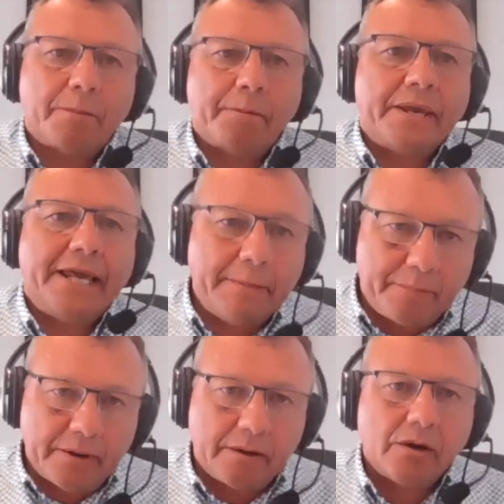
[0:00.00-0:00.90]

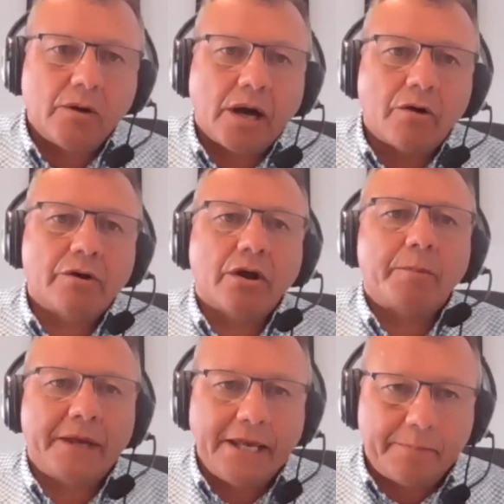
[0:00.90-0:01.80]
people? How are our
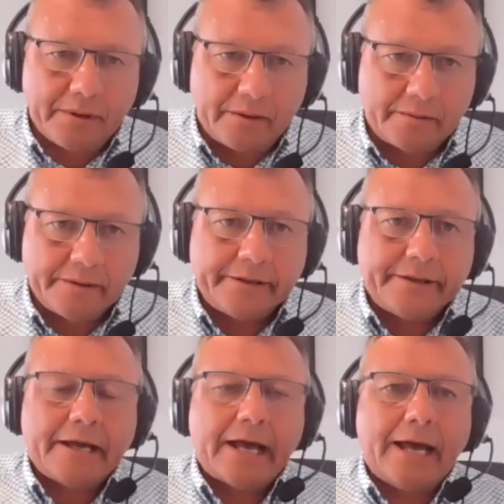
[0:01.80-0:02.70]
people
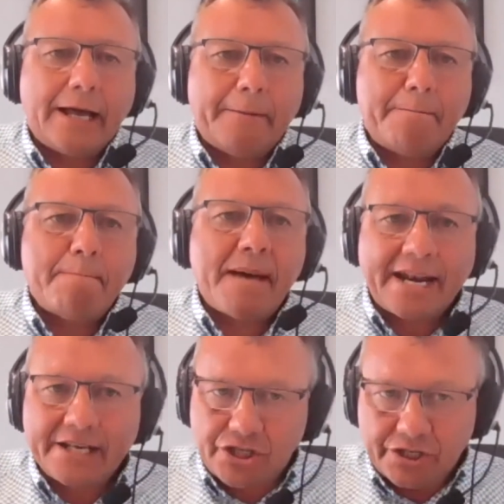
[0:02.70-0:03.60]

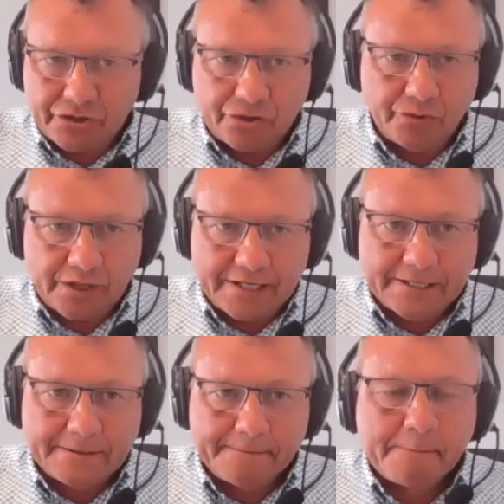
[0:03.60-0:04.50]
managing through
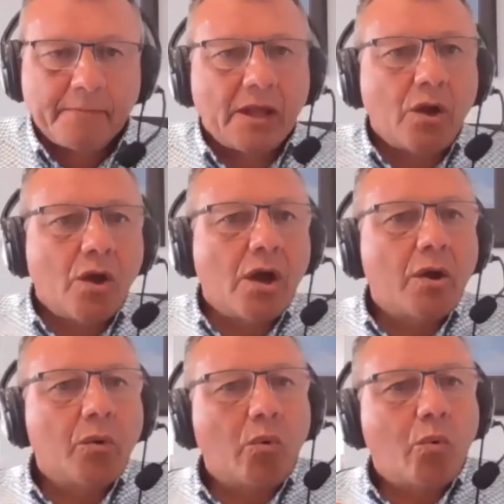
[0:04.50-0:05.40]
this?
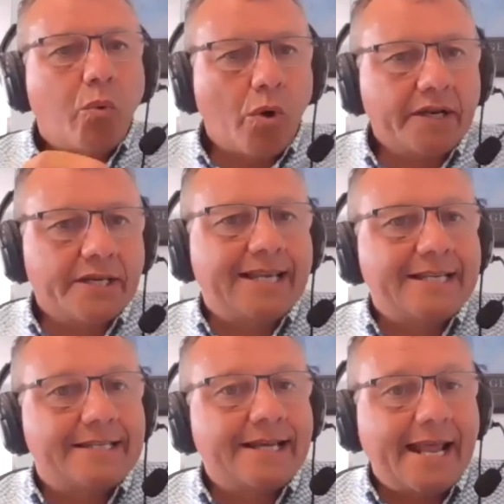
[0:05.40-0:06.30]
What
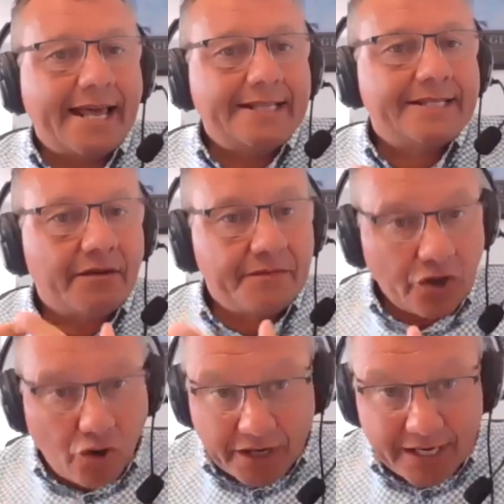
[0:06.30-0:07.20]
is the lens of
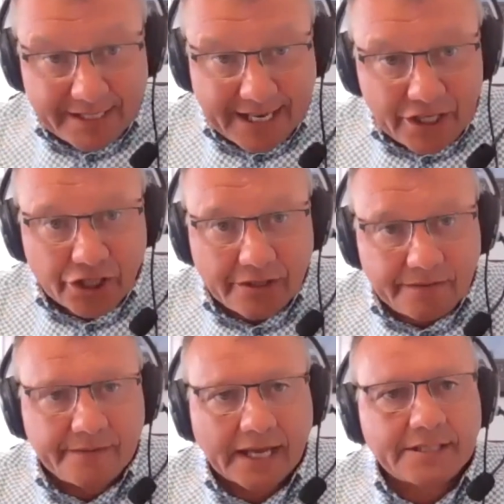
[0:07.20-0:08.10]
the
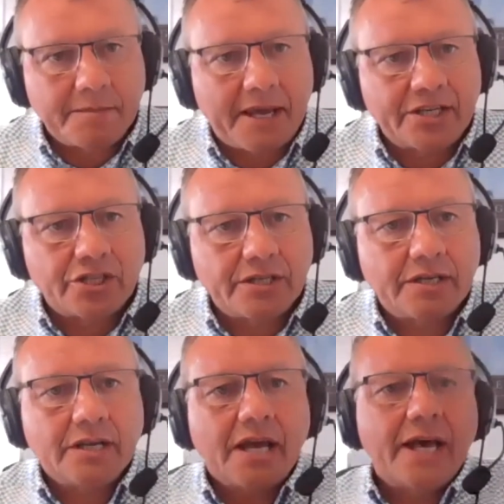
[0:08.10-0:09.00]
organization, that dimension?
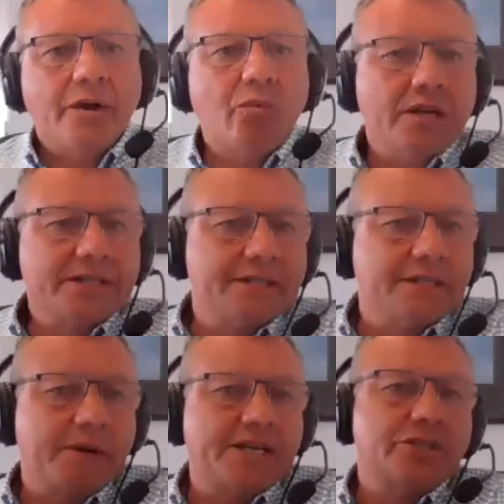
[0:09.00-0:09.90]
And what's the
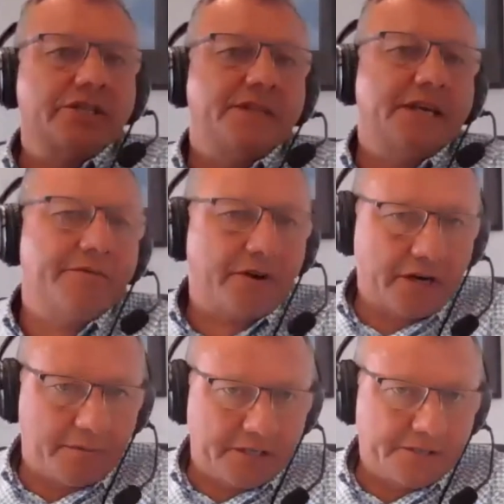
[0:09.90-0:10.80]
dimension of the
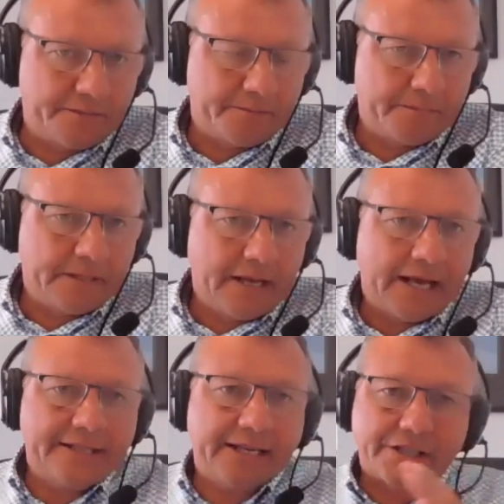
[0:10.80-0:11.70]
environment?
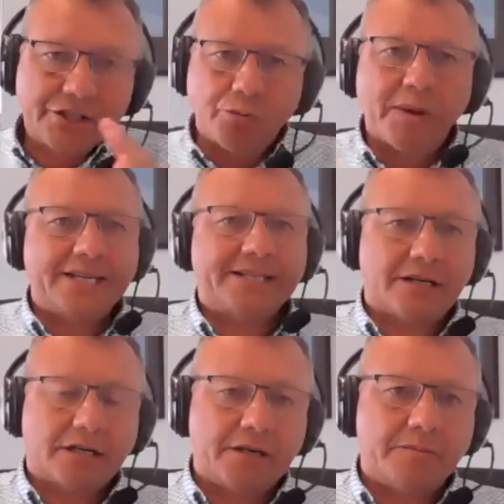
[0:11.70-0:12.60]
And I think too many
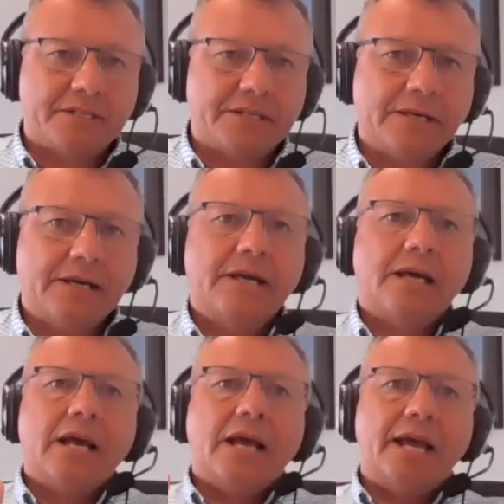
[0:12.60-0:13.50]
times
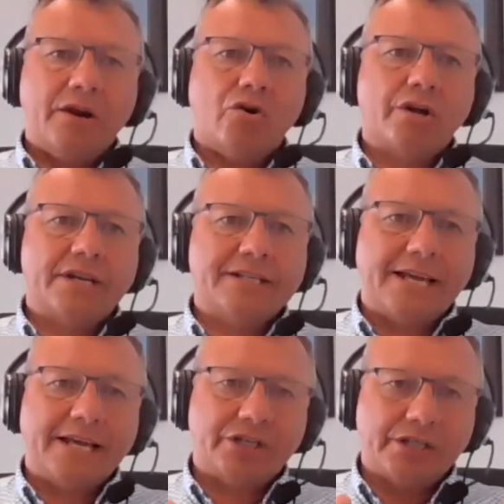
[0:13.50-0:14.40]
in
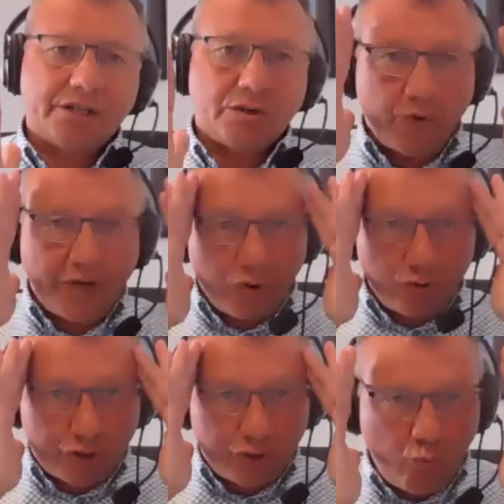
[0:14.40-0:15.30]
organizations, we go
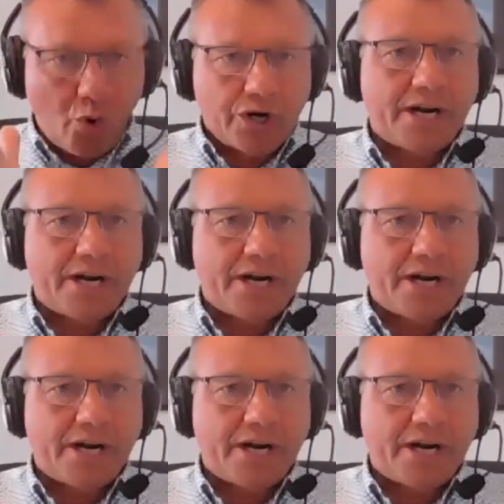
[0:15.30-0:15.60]
through one